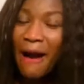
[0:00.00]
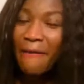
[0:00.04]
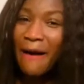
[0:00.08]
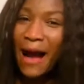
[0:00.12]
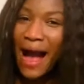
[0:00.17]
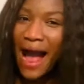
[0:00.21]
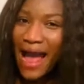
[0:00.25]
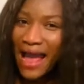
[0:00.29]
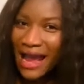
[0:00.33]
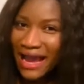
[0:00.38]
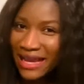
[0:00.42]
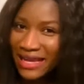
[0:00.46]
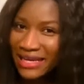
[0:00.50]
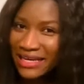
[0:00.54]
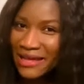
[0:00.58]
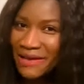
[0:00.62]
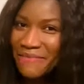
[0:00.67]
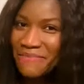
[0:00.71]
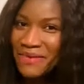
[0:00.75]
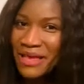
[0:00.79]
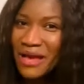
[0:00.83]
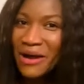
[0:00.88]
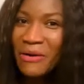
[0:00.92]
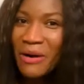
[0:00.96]

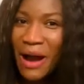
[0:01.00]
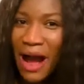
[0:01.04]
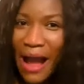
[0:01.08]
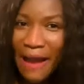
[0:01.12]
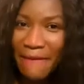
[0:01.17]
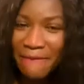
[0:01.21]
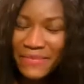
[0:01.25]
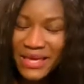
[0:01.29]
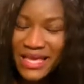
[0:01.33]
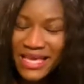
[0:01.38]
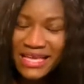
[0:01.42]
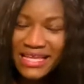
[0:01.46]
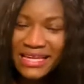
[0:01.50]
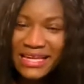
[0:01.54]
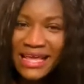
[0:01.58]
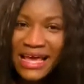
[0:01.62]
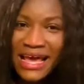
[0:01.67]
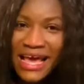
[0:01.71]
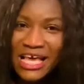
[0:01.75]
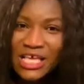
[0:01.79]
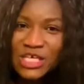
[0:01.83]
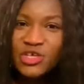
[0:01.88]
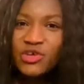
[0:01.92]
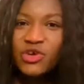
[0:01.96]
Academia, I mean,
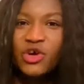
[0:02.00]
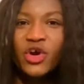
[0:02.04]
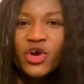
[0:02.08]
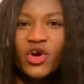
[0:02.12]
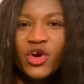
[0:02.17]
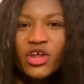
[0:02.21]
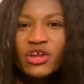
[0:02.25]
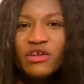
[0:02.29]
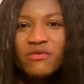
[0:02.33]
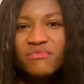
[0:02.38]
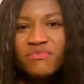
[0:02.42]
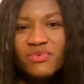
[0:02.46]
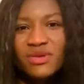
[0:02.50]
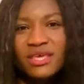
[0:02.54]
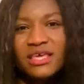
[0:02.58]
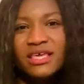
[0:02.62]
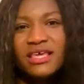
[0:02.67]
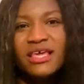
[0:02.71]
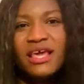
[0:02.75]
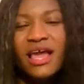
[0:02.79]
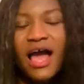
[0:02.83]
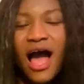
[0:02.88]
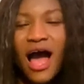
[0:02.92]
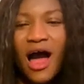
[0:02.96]
you're going to
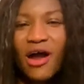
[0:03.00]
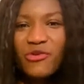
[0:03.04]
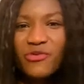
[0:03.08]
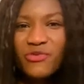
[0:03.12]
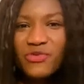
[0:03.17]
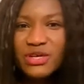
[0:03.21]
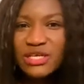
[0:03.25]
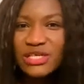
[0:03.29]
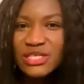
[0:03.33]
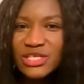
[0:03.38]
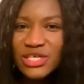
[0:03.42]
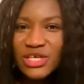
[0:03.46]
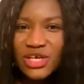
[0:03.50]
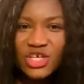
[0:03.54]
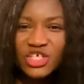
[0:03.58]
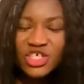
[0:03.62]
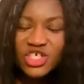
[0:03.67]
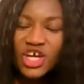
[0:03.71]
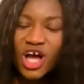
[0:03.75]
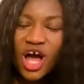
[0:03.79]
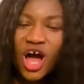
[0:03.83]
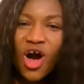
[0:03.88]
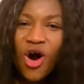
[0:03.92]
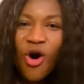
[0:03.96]
be a
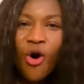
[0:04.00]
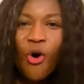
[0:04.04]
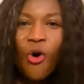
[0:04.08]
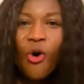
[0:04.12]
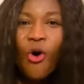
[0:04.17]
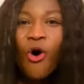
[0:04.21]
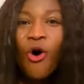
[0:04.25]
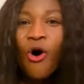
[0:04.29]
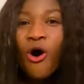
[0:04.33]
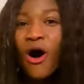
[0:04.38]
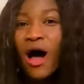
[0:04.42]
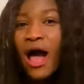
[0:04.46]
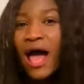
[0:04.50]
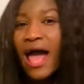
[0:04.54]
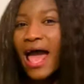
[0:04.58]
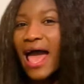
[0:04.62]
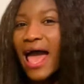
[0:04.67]
researcher or